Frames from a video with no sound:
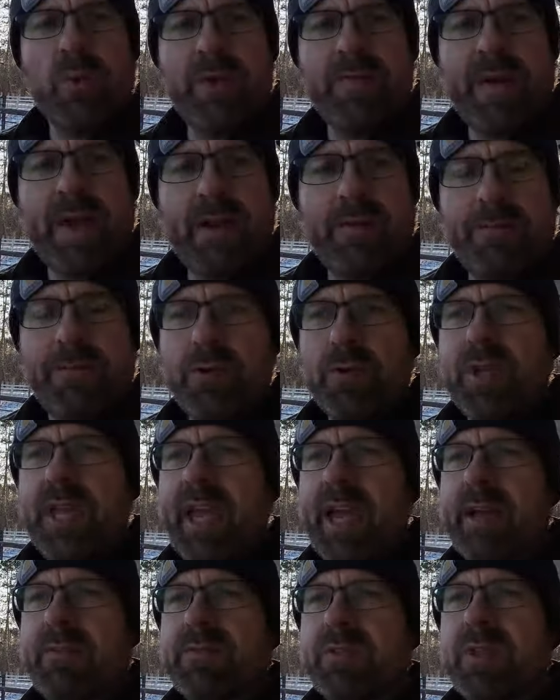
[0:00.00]
we've had a few
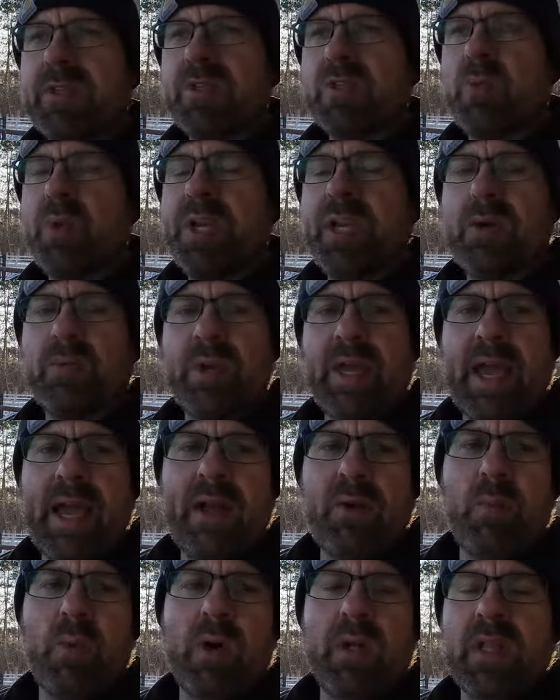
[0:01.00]
calves this week. We
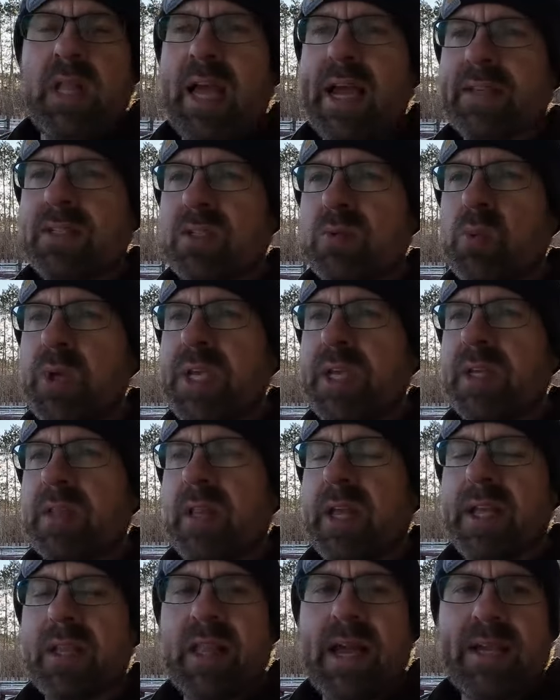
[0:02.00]
had one last week,
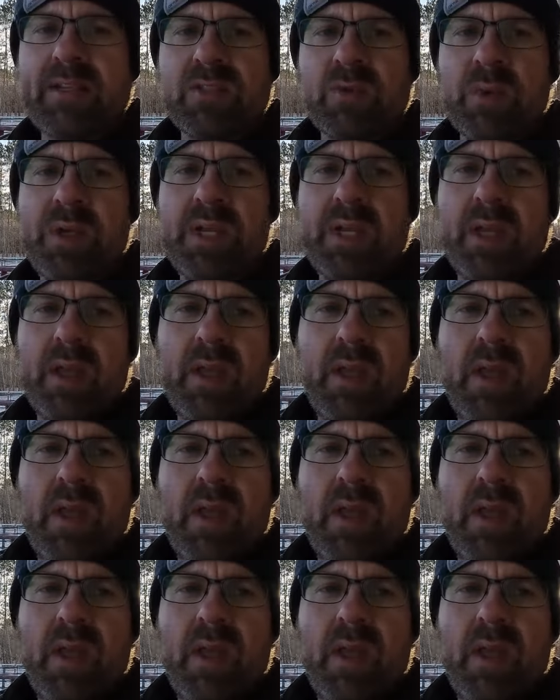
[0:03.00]
late last week.